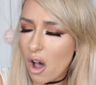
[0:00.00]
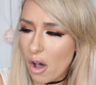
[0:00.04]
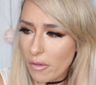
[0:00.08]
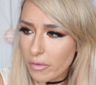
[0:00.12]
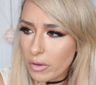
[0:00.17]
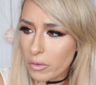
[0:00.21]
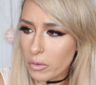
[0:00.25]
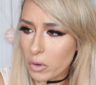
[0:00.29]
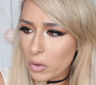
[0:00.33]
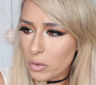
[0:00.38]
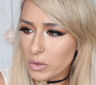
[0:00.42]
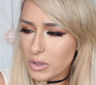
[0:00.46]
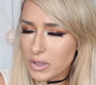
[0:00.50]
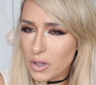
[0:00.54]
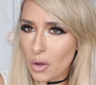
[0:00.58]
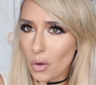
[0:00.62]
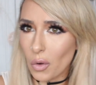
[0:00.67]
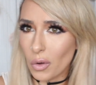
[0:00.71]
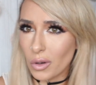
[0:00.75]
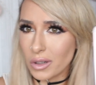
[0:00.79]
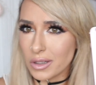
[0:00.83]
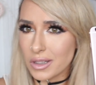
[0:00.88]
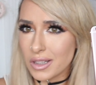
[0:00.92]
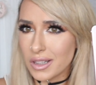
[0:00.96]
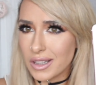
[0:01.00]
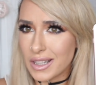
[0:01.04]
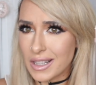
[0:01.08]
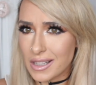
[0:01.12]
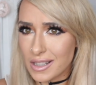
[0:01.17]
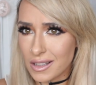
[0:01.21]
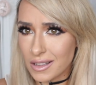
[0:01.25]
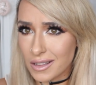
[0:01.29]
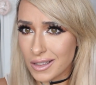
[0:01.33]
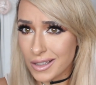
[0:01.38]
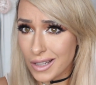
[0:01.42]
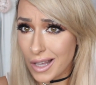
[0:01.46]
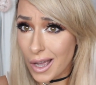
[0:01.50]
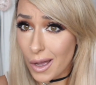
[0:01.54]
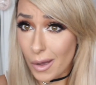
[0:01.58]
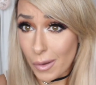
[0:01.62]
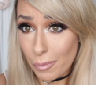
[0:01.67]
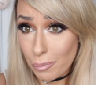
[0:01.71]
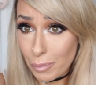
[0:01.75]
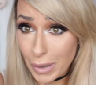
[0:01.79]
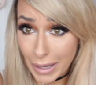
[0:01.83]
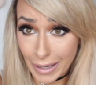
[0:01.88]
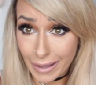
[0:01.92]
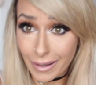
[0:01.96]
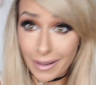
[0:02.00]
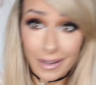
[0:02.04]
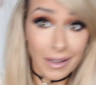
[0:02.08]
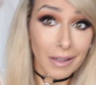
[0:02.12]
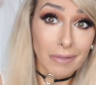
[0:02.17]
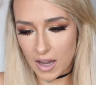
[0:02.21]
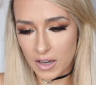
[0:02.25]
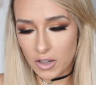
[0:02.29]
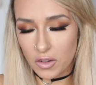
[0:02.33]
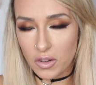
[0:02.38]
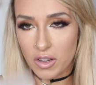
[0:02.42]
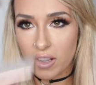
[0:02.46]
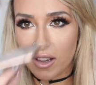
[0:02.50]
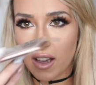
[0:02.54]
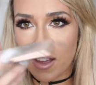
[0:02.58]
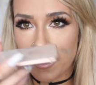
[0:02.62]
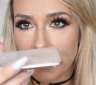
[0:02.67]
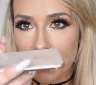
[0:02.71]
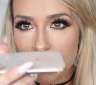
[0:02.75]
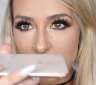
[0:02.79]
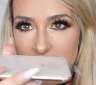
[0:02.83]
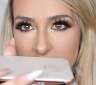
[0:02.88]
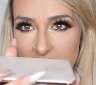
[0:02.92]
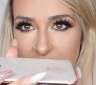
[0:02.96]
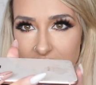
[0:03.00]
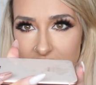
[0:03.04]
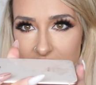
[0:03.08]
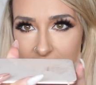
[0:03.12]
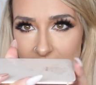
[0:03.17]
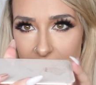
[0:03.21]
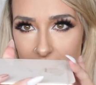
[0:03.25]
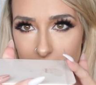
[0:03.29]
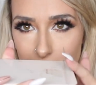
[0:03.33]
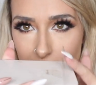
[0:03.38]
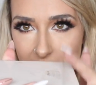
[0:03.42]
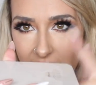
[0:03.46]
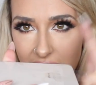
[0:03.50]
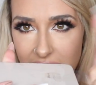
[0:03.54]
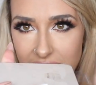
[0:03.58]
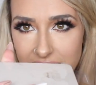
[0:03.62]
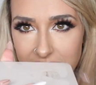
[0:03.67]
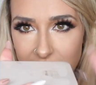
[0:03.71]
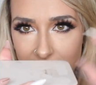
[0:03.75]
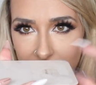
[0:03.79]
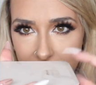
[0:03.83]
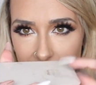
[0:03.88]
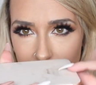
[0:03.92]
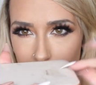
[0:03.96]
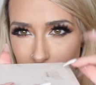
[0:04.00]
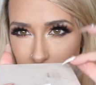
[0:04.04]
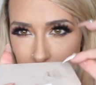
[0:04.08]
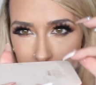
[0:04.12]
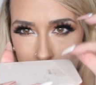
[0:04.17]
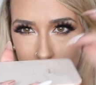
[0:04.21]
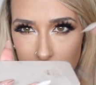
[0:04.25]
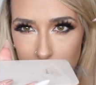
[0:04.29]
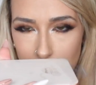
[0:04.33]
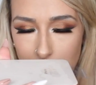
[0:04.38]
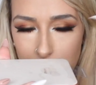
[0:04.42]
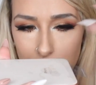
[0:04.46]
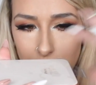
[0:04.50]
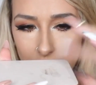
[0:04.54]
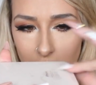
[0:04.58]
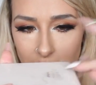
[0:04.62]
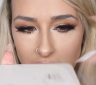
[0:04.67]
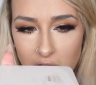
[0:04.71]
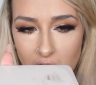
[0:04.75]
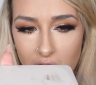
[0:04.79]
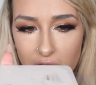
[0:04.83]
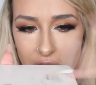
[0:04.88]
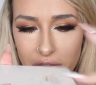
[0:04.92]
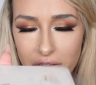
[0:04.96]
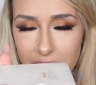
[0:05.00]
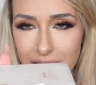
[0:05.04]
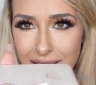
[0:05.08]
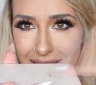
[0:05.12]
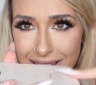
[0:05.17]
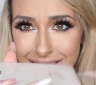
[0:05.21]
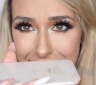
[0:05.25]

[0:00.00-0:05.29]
of a rose gold. This is a pink. I know you guys are dying to see the plastic. Just been pulled off.